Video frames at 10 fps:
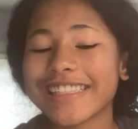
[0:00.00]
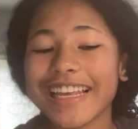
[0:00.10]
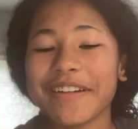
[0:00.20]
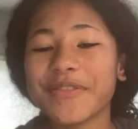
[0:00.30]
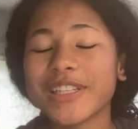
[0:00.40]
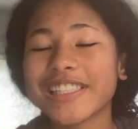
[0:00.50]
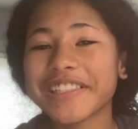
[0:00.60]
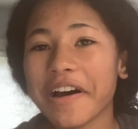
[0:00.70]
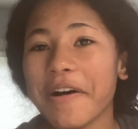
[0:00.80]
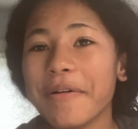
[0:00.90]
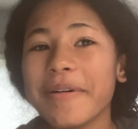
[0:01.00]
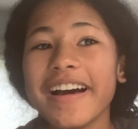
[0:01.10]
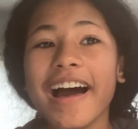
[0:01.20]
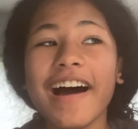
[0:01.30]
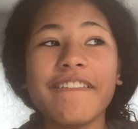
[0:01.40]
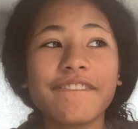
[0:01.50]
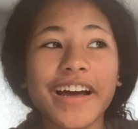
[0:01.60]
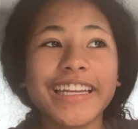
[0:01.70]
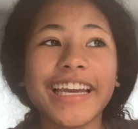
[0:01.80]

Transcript: and it was so funny.